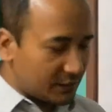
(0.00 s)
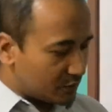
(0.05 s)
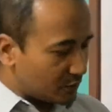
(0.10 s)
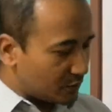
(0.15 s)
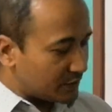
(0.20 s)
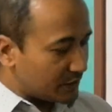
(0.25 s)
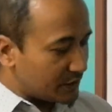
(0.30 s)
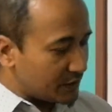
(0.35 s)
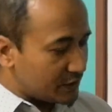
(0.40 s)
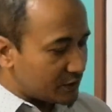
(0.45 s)
so
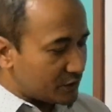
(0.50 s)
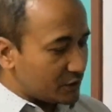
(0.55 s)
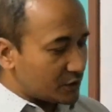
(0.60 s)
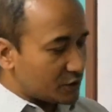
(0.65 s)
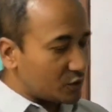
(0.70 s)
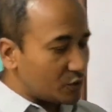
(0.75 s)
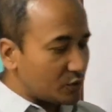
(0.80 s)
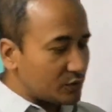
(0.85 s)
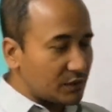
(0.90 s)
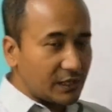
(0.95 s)
this should
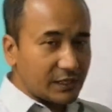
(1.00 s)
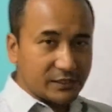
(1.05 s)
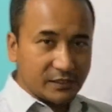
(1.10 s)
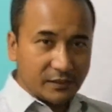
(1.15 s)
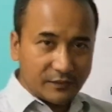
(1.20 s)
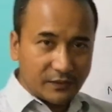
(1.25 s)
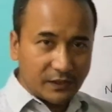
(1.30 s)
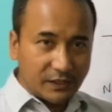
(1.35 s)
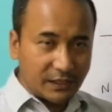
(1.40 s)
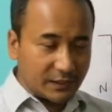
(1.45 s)
show the direction
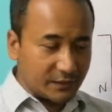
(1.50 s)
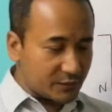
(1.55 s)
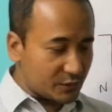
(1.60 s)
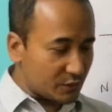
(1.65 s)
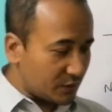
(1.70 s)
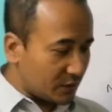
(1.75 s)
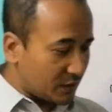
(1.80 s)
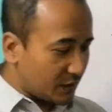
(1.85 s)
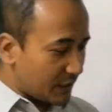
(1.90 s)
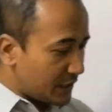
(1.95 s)
of current. So
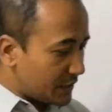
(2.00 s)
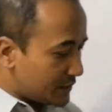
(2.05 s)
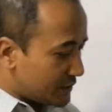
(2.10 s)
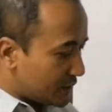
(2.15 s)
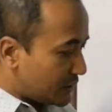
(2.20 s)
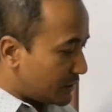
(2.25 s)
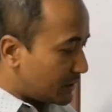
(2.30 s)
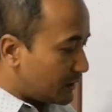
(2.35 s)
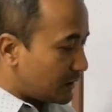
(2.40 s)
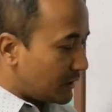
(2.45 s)
current
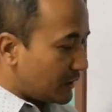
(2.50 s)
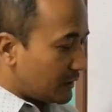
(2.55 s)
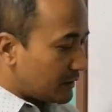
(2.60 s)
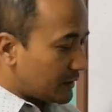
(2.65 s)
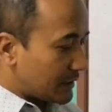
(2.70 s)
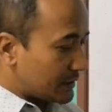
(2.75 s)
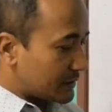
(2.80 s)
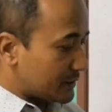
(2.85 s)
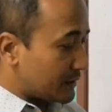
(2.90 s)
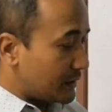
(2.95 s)
here,
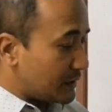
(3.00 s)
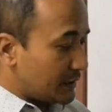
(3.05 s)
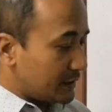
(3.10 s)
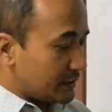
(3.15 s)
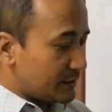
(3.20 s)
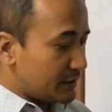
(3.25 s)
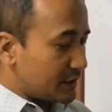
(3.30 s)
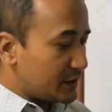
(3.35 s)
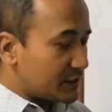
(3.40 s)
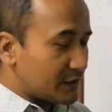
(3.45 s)
direction.
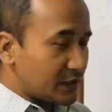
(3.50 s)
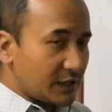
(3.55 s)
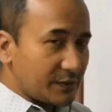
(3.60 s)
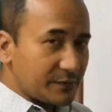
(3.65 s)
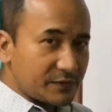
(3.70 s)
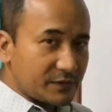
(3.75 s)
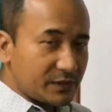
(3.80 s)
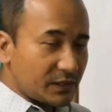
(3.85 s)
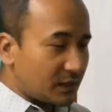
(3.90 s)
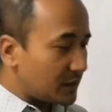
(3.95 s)
This
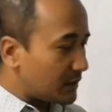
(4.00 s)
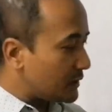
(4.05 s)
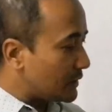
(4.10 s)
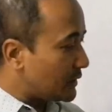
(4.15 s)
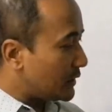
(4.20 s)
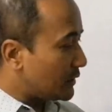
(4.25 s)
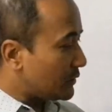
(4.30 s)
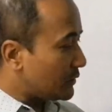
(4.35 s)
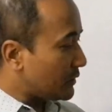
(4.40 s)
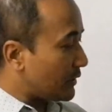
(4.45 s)
gives the
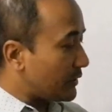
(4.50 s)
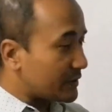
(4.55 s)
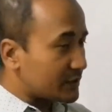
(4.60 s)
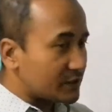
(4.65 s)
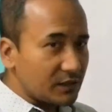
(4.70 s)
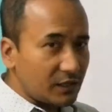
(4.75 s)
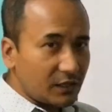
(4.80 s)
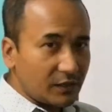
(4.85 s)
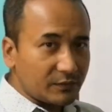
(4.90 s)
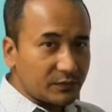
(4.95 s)

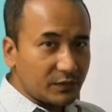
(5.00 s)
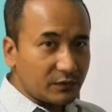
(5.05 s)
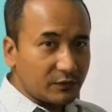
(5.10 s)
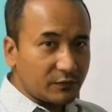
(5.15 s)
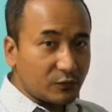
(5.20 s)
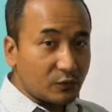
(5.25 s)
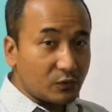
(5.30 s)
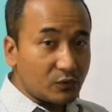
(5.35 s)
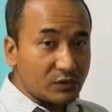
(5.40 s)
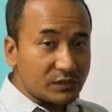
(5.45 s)
direction of the
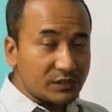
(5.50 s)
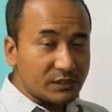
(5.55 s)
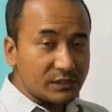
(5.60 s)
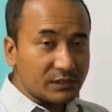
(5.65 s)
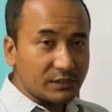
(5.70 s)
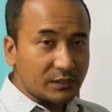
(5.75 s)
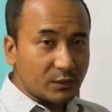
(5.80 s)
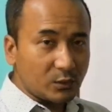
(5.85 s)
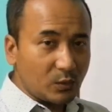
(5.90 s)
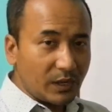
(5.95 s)
force
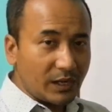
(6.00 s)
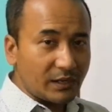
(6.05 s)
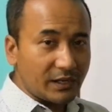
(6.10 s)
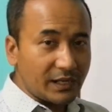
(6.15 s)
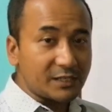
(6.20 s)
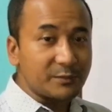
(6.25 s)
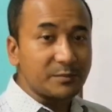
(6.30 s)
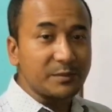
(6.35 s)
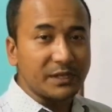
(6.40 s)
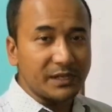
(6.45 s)
the wire
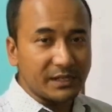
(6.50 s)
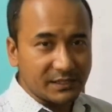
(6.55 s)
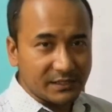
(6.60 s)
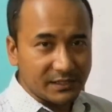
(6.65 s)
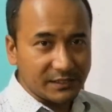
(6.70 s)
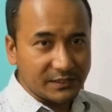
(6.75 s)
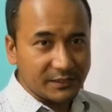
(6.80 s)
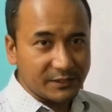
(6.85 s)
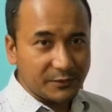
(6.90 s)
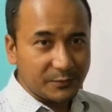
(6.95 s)

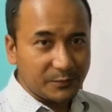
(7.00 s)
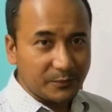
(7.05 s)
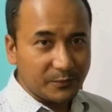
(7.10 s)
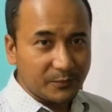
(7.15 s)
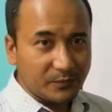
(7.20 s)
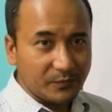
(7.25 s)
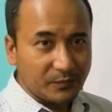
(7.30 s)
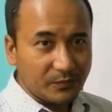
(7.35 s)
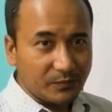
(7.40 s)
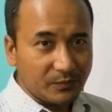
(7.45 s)
experiences.
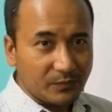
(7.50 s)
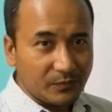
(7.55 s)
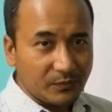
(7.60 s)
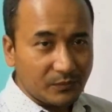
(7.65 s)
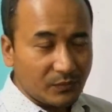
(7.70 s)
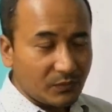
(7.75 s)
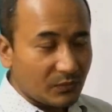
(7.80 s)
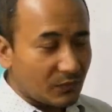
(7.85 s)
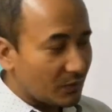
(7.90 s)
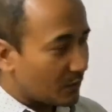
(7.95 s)

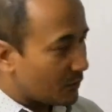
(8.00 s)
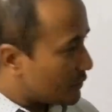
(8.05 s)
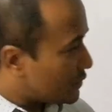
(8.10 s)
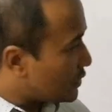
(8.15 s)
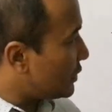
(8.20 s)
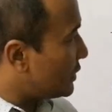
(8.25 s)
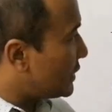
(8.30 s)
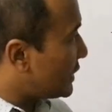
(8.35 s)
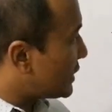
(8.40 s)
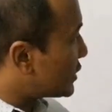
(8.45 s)

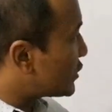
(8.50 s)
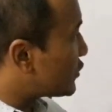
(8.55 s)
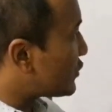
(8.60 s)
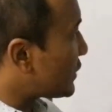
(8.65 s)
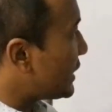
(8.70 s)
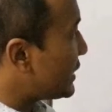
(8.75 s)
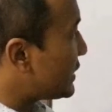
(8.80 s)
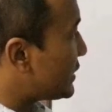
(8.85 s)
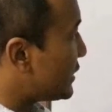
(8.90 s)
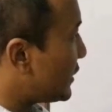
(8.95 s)
So let us try
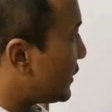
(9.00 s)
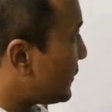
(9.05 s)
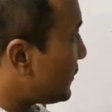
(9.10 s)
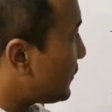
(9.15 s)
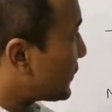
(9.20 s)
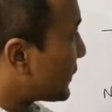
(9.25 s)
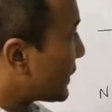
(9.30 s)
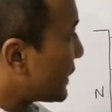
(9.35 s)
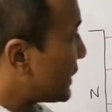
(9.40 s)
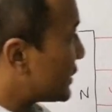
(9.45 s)
it here.
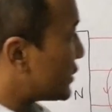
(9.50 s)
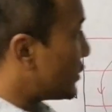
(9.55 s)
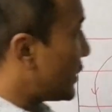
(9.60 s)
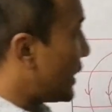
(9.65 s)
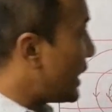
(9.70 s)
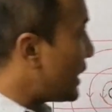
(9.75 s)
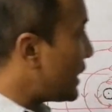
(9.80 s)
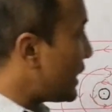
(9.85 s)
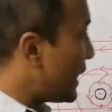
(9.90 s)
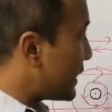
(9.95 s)
So
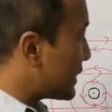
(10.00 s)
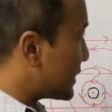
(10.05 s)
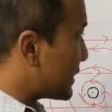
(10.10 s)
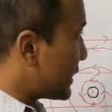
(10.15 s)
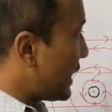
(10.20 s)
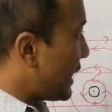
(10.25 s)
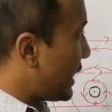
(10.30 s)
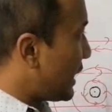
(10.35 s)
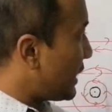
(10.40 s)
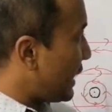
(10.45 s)
NS,
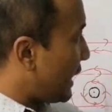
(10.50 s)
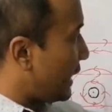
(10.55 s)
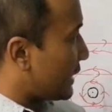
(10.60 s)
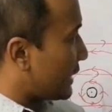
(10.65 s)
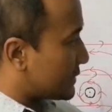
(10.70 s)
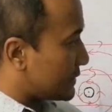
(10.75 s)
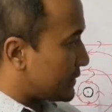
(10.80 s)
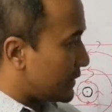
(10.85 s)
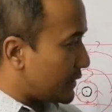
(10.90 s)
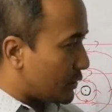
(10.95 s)

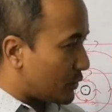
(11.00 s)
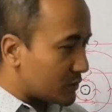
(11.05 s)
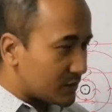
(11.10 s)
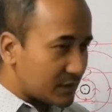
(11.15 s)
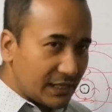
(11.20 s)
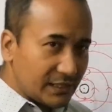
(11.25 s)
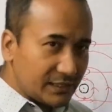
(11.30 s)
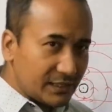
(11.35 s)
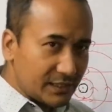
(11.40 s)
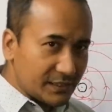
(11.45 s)
it goes
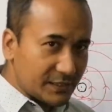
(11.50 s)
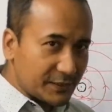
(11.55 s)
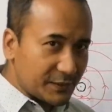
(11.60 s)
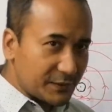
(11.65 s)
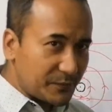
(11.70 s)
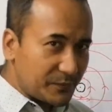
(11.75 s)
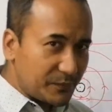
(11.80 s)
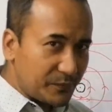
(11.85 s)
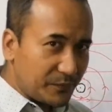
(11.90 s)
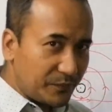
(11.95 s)
like this.
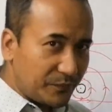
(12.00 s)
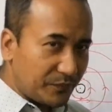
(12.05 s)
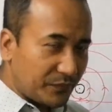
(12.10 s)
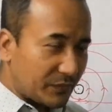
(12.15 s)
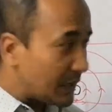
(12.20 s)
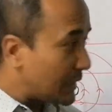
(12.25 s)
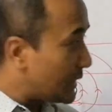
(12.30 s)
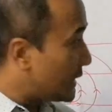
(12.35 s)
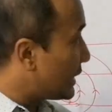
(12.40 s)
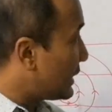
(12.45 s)

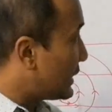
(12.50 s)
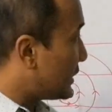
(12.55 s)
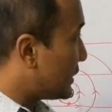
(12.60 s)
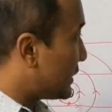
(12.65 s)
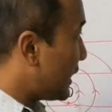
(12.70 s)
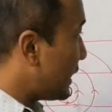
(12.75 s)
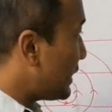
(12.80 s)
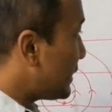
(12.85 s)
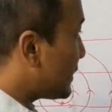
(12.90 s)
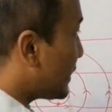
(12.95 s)

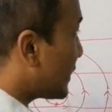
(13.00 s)
Then the